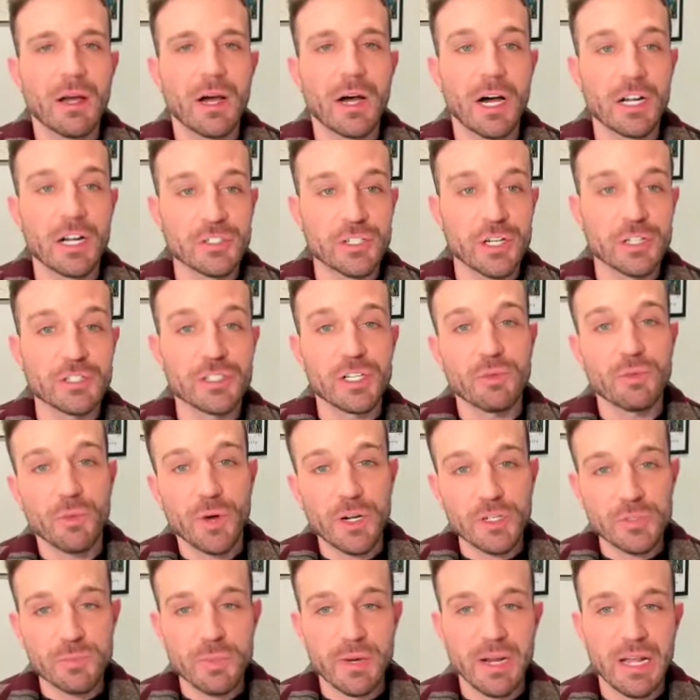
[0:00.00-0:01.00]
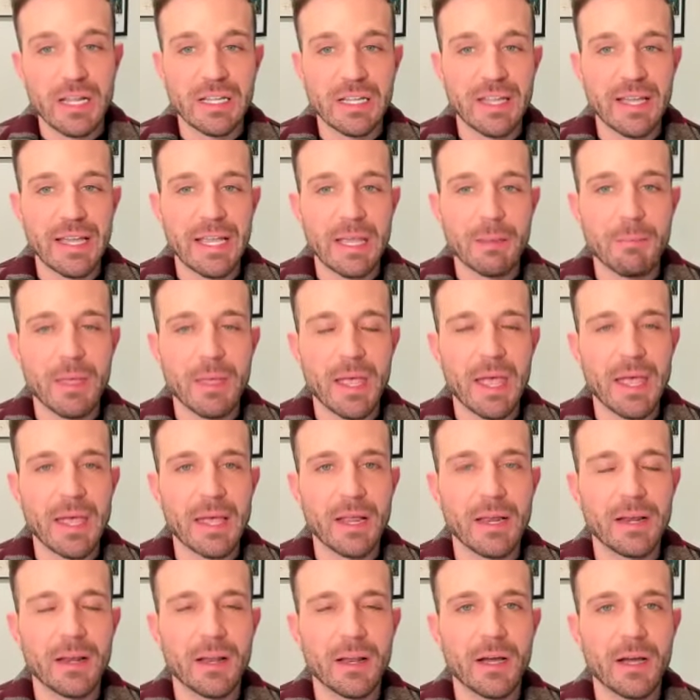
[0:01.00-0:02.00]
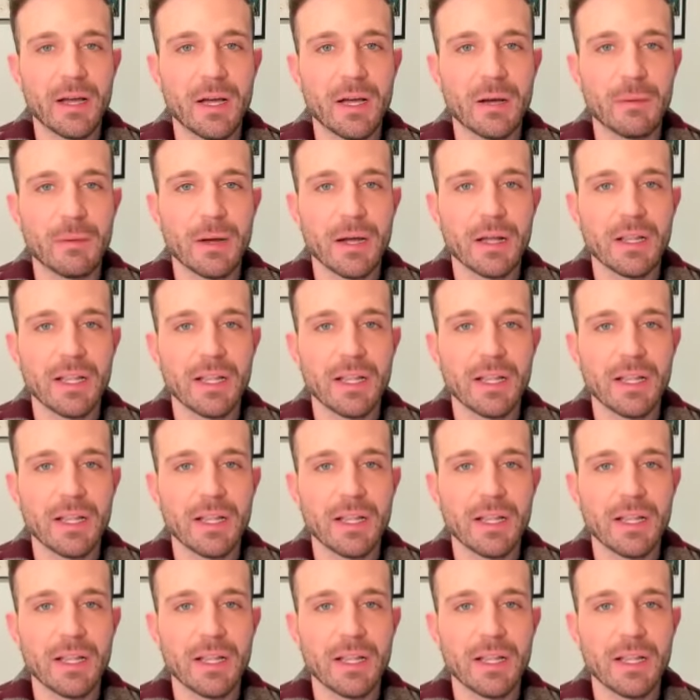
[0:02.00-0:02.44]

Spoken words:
unjust enrichment claim, and a